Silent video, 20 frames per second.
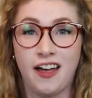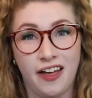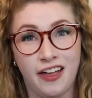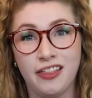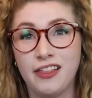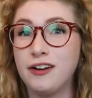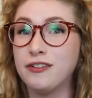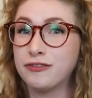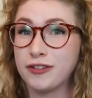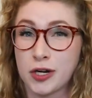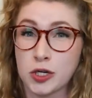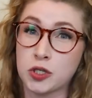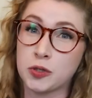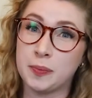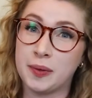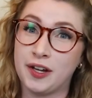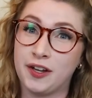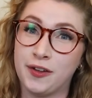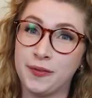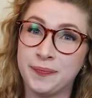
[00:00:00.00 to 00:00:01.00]
a HelloFresh
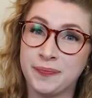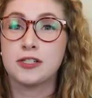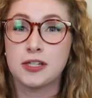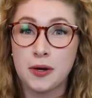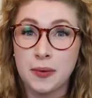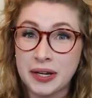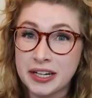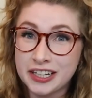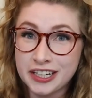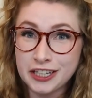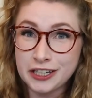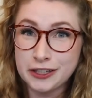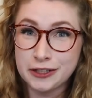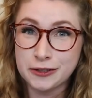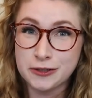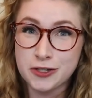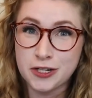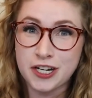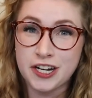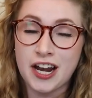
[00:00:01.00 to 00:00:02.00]
meal. So in
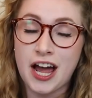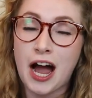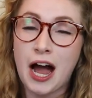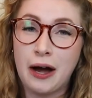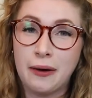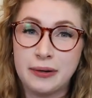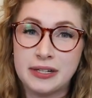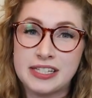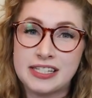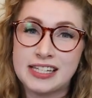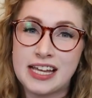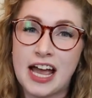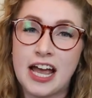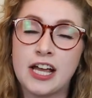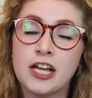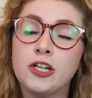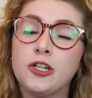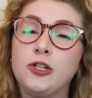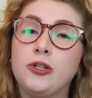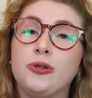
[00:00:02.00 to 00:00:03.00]
conclusion, I would
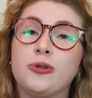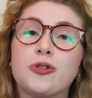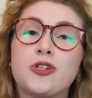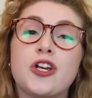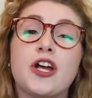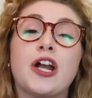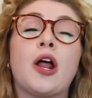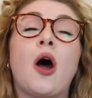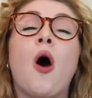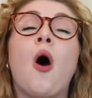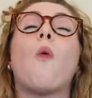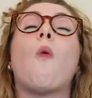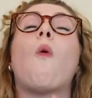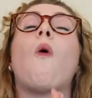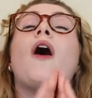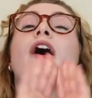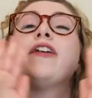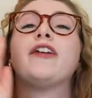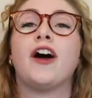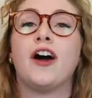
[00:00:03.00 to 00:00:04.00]
say you should
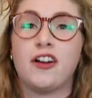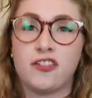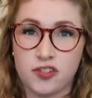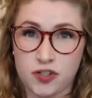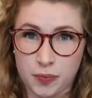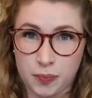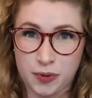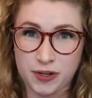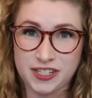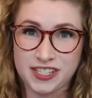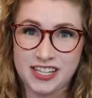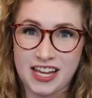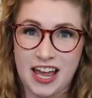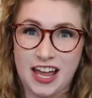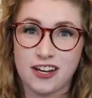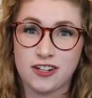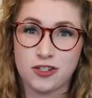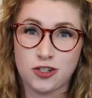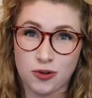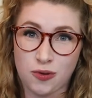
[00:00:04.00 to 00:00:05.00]

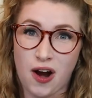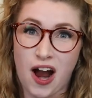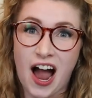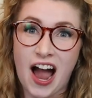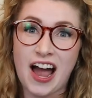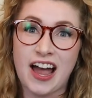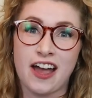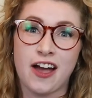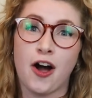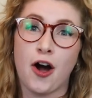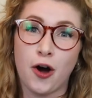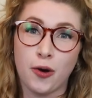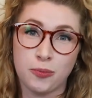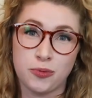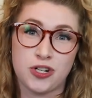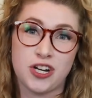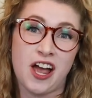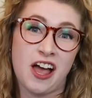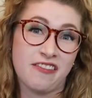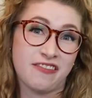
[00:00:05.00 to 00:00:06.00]
100% try Home
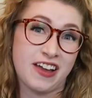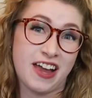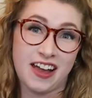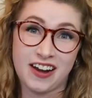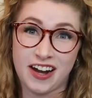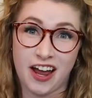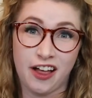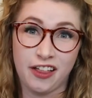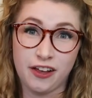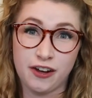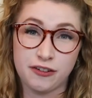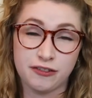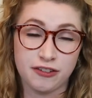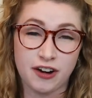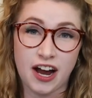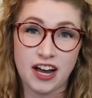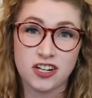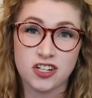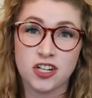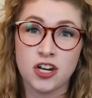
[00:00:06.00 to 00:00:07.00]
Chef and
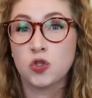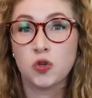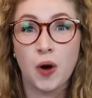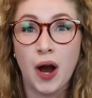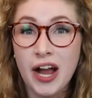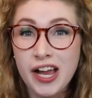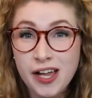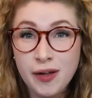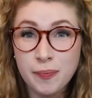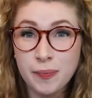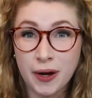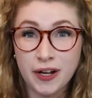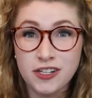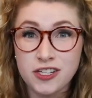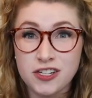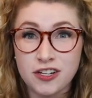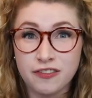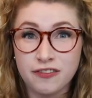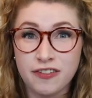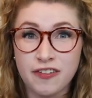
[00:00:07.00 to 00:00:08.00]
HelloFresh. Try a
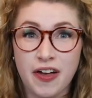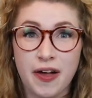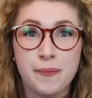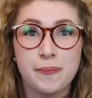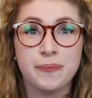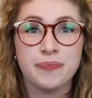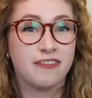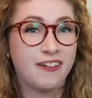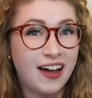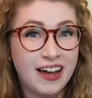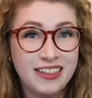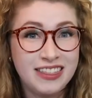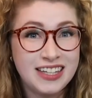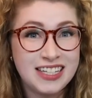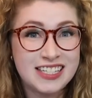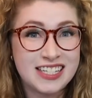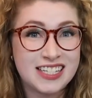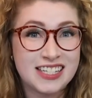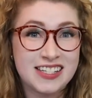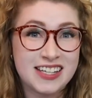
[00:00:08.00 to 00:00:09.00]
bunch of them. Find the
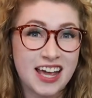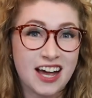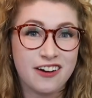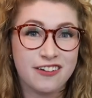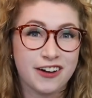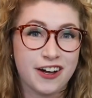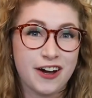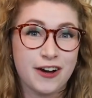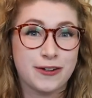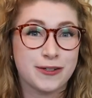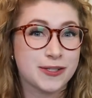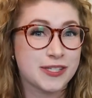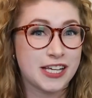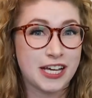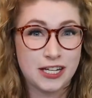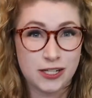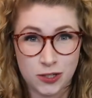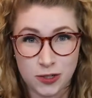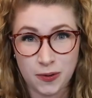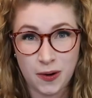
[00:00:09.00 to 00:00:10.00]
discount codes and